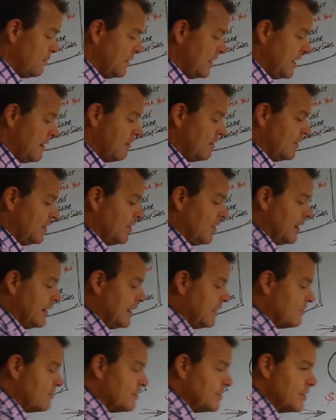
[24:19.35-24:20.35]
Well, they're on
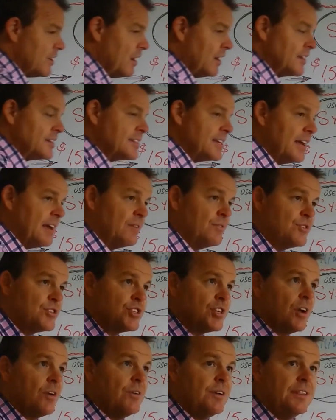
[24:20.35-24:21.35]
$900 sales
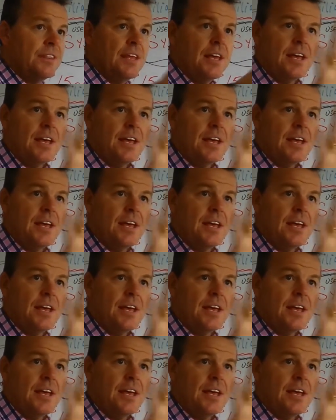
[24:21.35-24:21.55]
showing